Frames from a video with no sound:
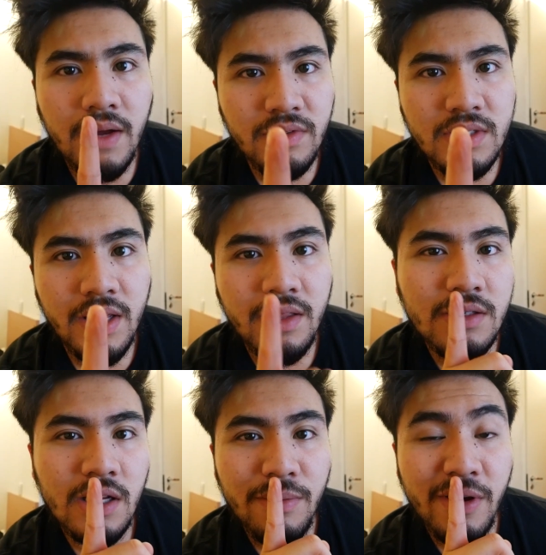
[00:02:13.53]
I have to say
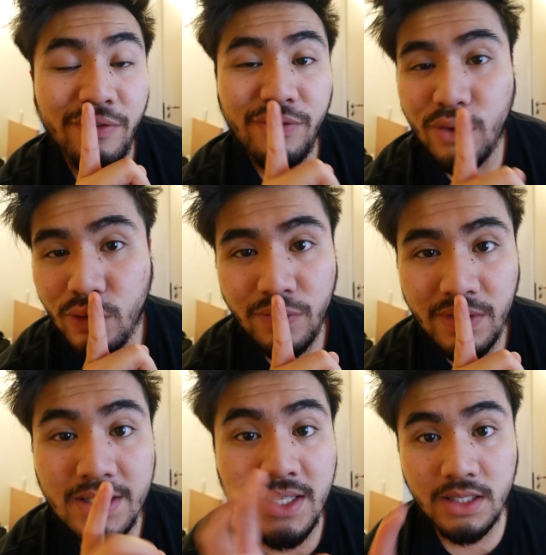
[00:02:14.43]
there's going to be a few of
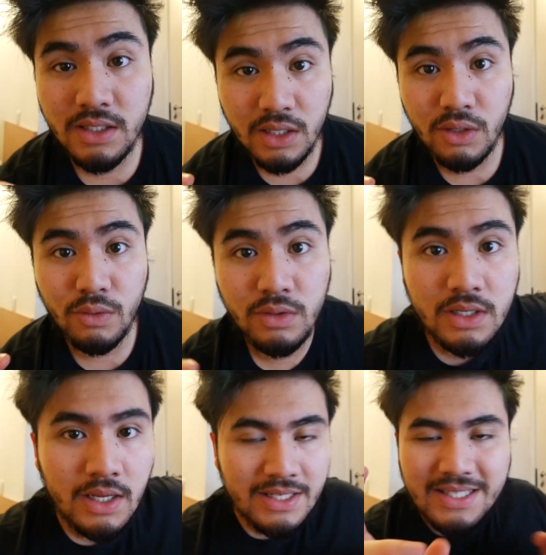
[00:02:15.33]
these
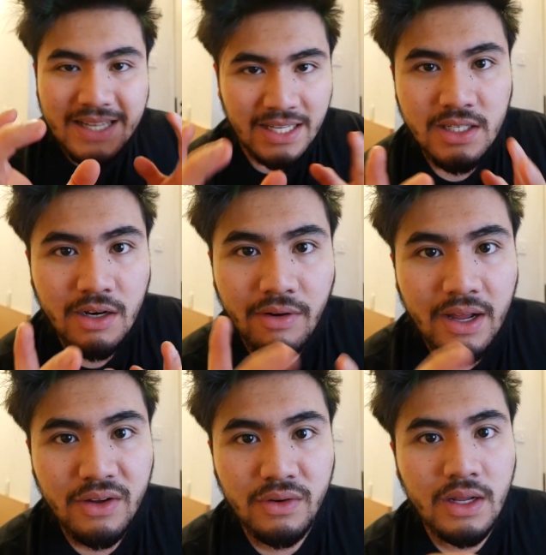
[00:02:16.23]
interludes scattered
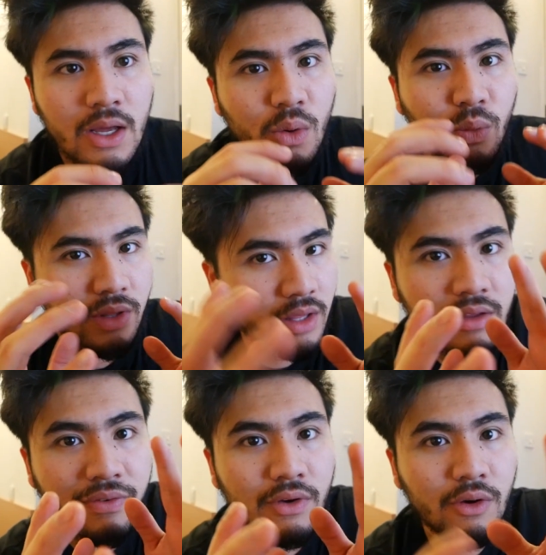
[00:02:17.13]
around within
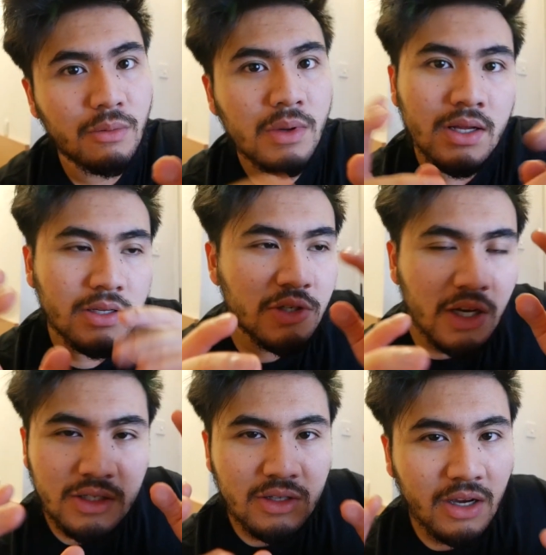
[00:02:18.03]
the film
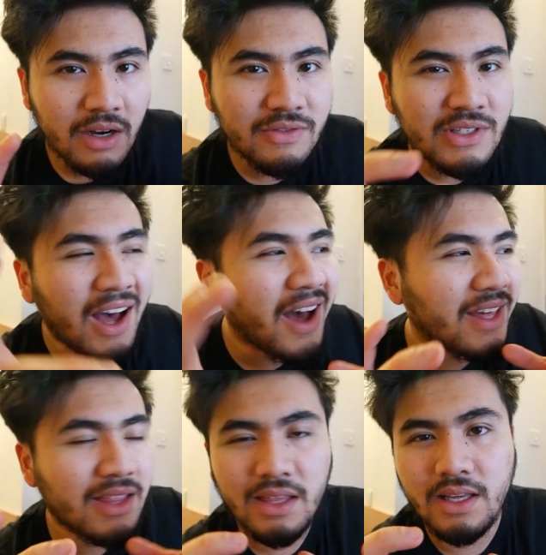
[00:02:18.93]
just to kind of
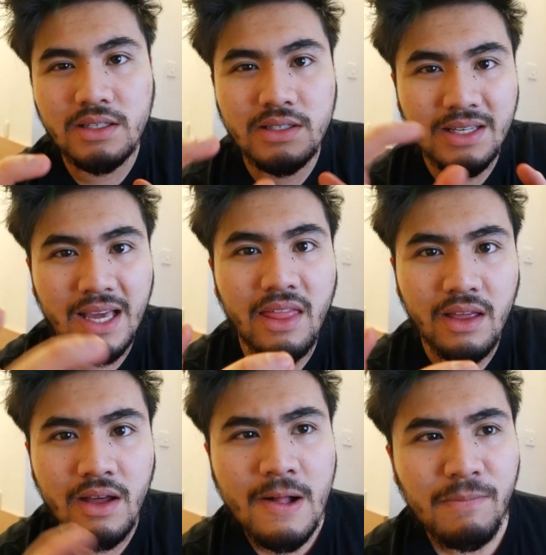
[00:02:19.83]
tie things
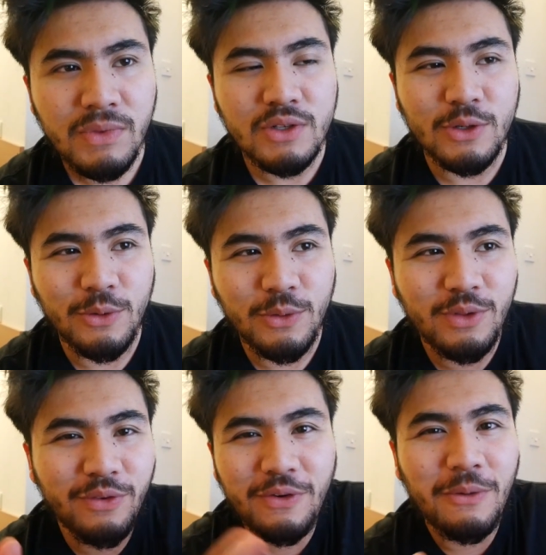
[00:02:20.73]
together. So
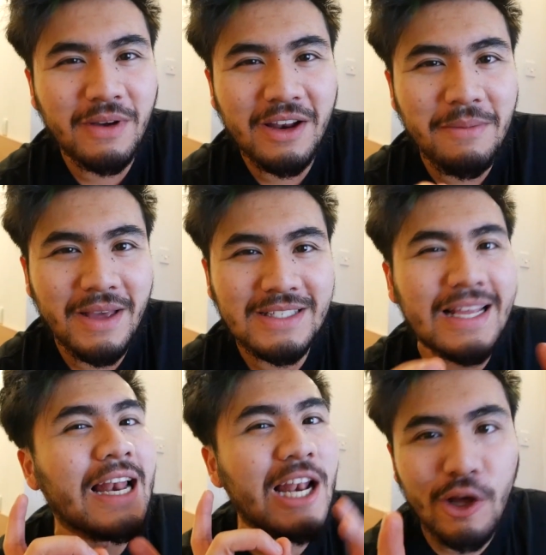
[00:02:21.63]
the film kind of makes
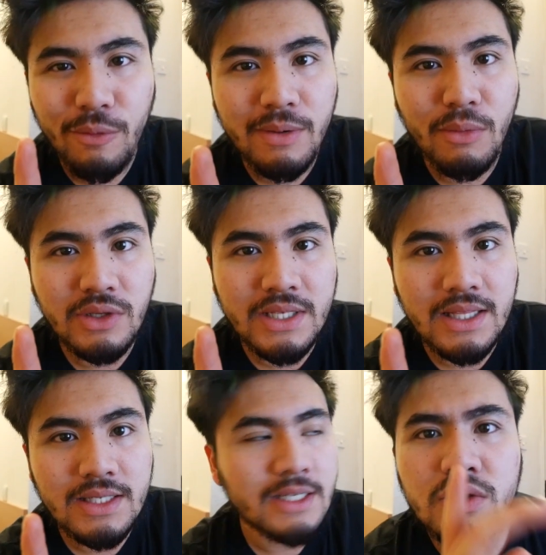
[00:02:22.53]
a little bit more
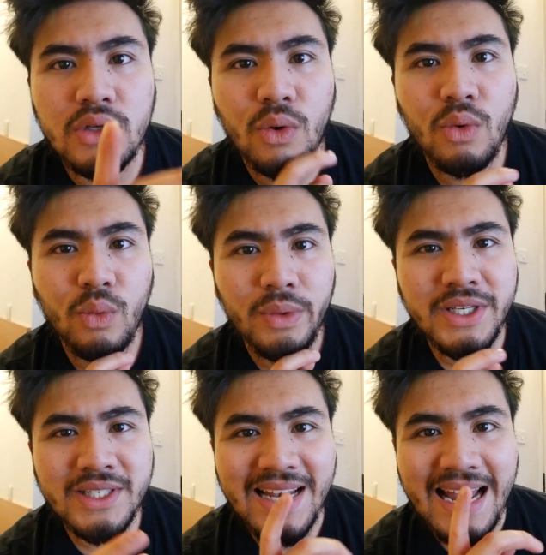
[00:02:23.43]
sense. So we
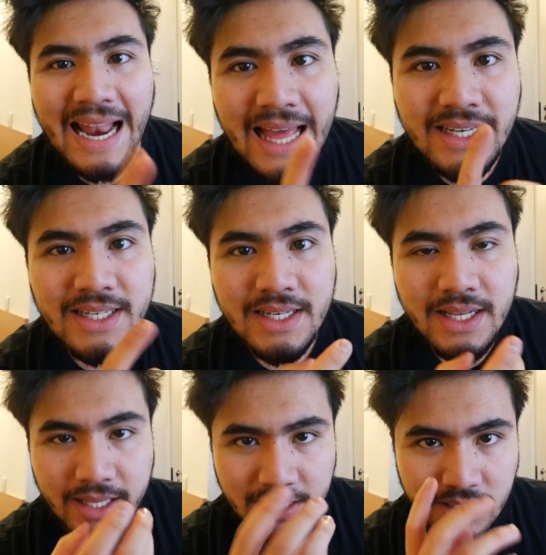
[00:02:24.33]
just
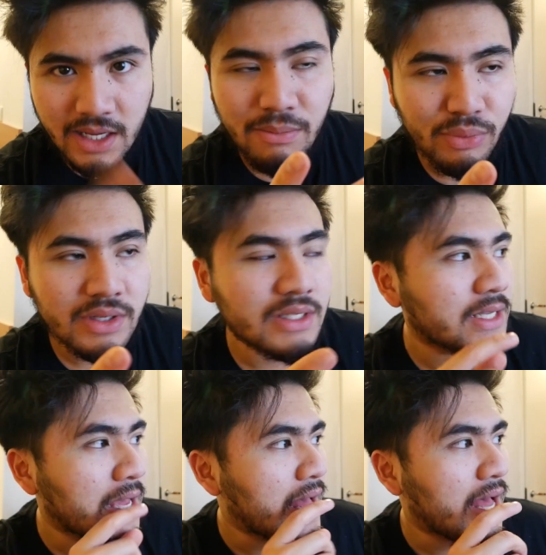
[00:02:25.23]
landed in
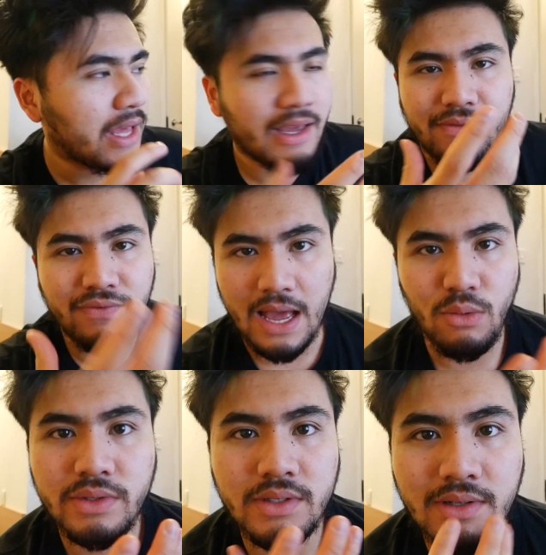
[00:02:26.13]
Cyprus, if
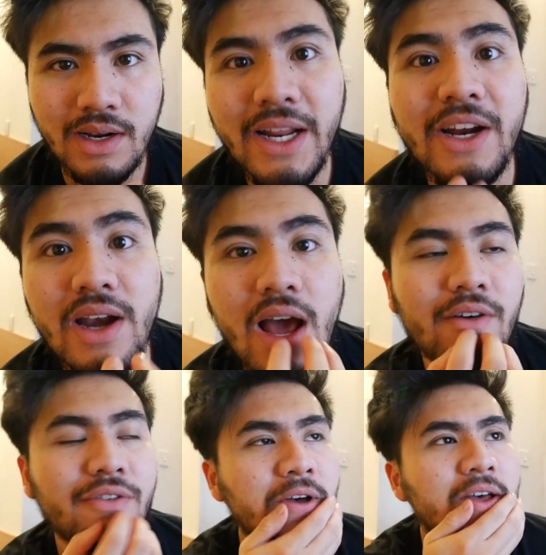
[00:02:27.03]
that wasn't clear
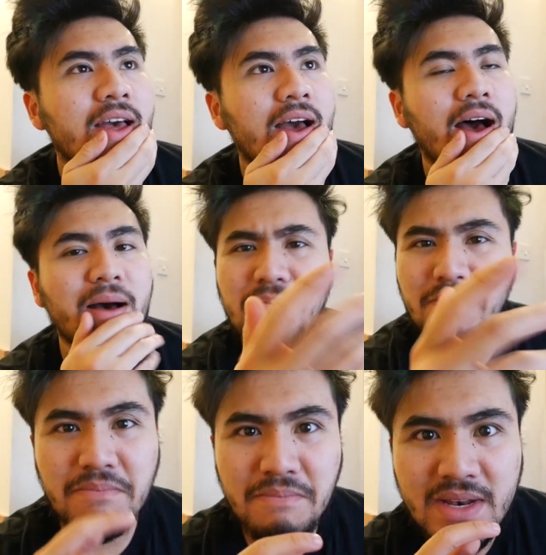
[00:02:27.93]
enough.
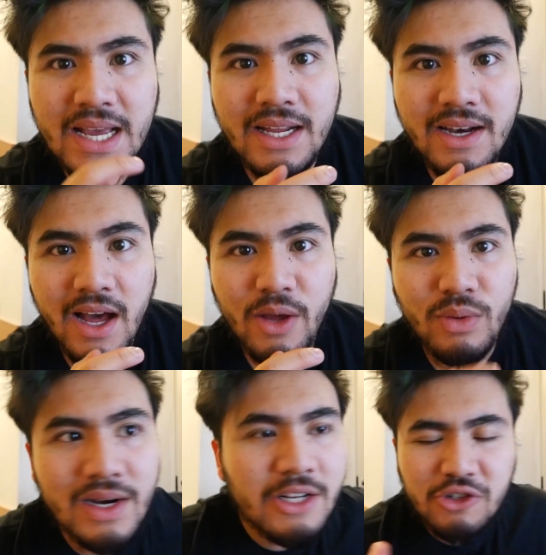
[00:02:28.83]
Um, Nic and I
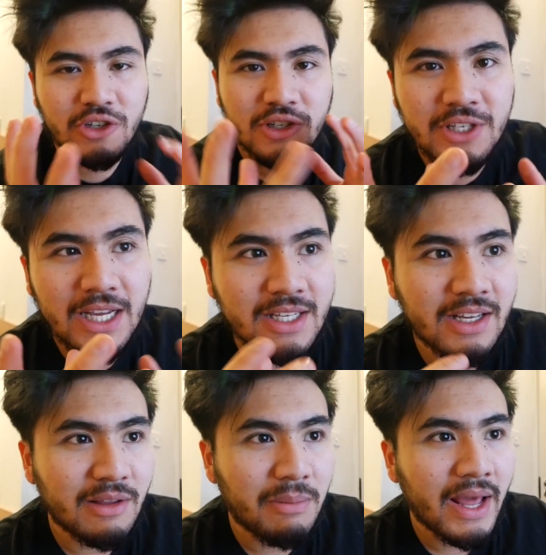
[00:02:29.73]
were literally just
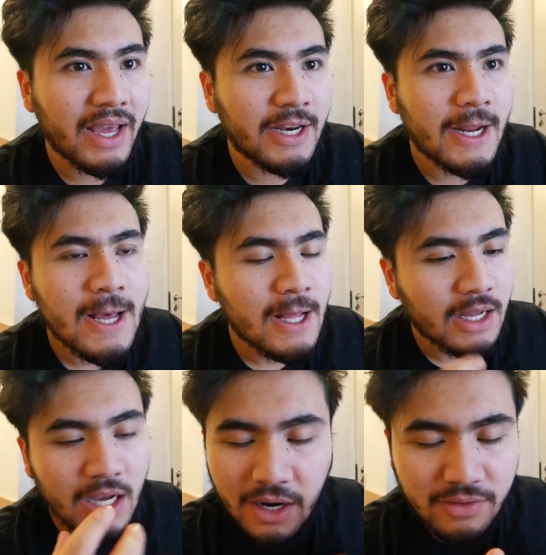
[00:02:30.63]
chatting in the plane,
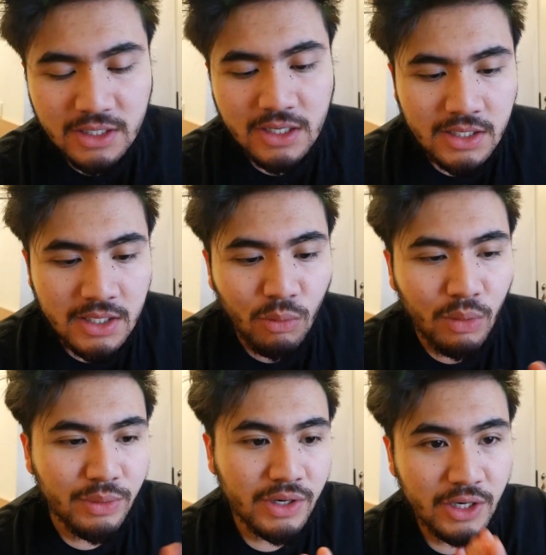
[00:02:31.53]
kind of discussing
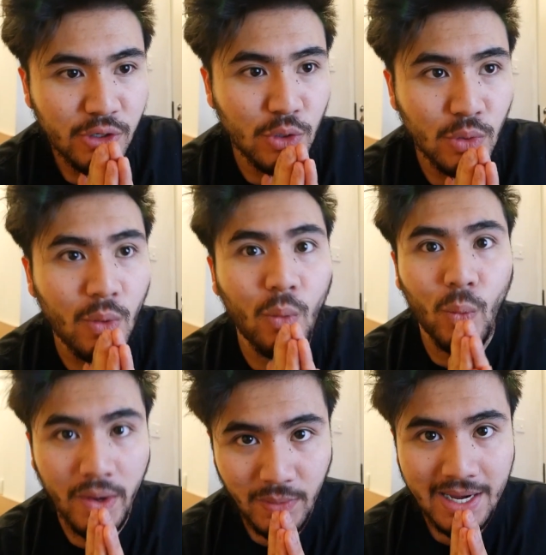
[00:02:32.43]
what we're going to do
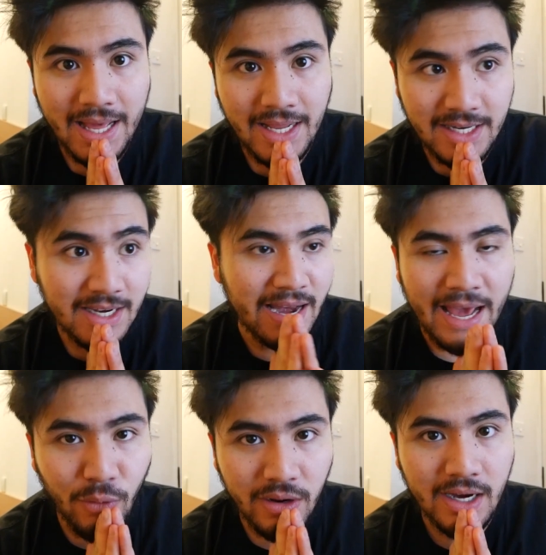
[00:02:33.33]
when we landed and
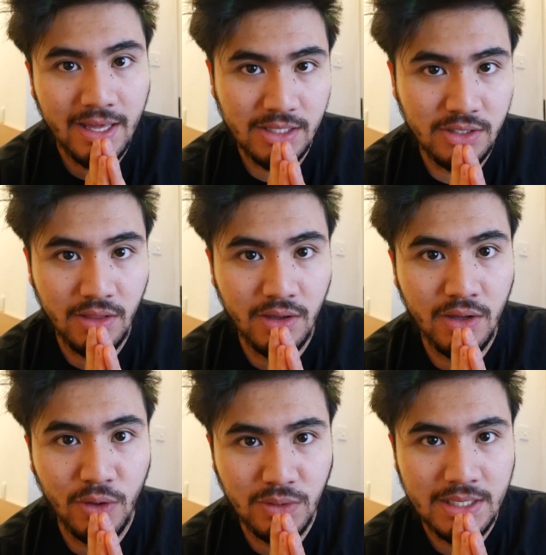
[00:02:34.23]
how we're going to get to the
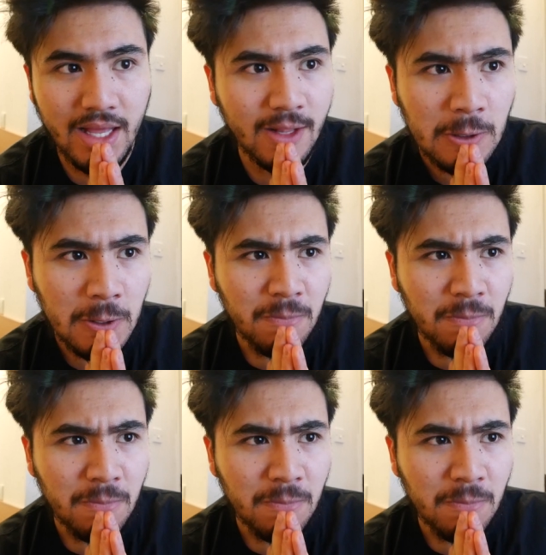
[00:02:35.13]
hotel.